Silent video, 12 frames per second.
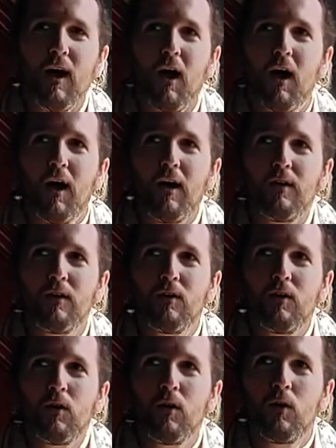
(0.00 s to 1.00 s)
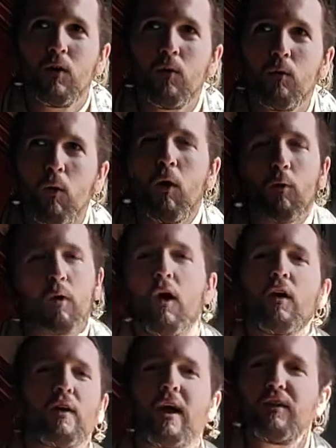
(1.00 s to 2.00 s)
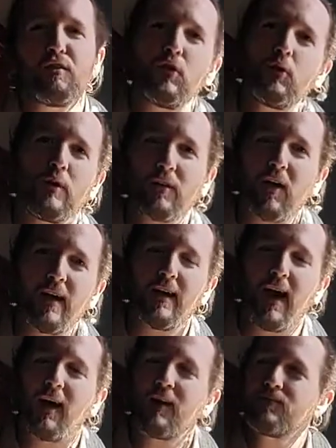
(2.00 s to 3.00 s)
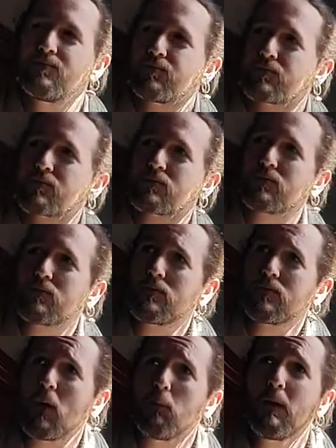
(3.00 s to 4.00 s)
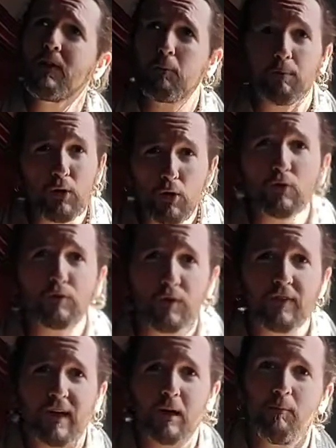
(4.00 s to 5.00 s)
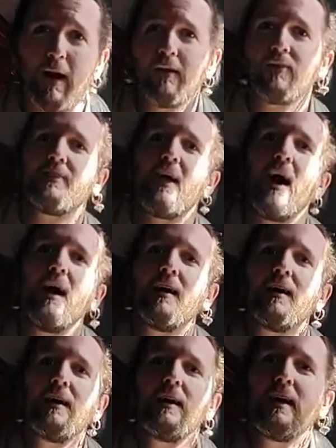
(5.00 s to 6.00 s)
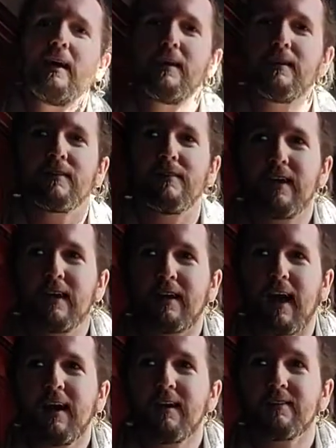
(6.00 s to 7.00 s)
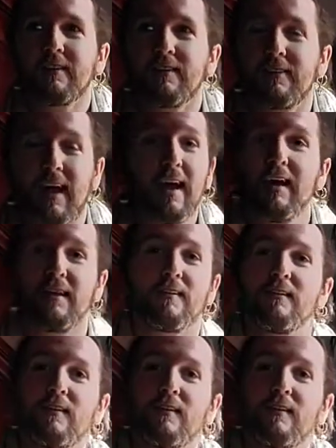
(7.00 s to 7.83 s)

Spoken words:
on what we're all kind of doing right now. But the beautiful thing about that is that it kind of says, hey,